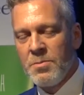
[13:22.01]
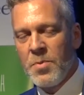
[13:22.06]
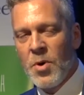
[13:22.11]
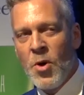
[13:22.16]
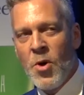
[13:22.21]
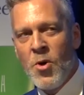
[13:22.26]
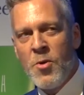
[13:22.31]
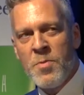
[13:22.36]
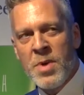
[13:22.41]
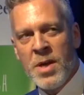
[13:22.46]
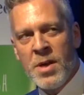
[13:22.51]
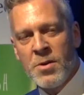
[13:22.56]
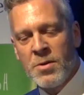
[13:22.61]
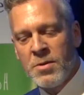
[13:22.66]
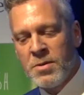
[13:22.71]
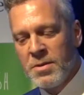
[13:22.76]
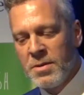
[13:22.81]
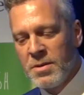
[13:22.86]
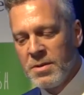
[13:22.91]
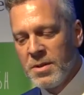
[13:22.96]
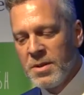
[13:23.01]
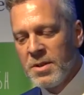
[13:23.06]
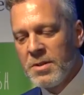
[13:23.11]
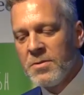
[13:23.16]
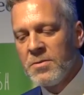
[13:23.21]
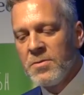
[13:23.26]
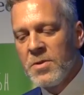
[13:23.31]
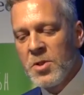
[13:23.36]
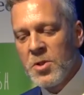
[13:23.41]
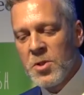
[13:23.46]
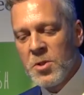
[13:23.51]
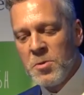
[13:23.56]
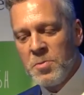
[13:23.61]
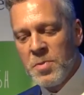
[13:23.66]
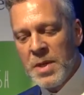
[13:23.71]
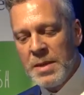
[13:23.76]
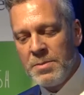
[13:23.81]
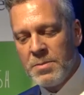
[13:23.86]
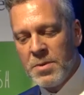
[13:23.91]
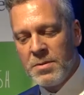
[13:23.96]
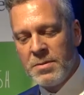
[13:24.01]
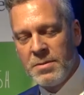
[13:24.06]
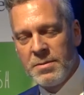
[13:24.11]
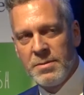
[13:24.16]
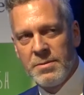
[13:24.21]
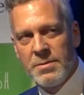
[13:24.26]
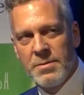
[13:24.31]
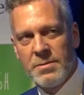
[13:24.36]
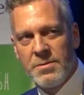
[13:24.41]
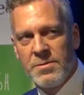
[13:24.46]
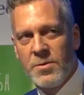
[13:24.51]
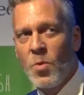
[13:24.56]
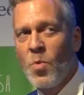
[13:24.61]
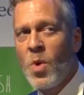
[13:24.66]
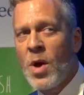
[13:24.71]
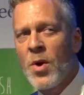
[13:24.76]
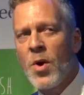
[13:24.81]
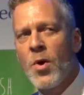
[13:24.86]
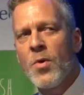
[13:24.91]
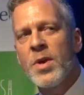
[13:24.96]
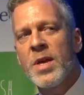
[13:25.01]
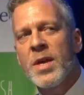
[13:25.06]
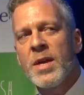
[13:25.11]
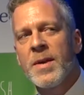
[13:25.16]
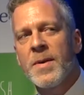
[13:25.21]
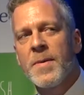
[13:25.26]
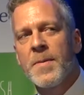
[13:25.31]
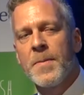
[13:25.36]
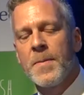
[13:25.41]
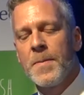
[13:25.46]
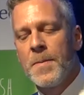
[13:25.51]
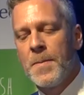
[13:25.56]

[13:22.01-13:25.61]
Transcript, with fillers: per min for two people for one whole year.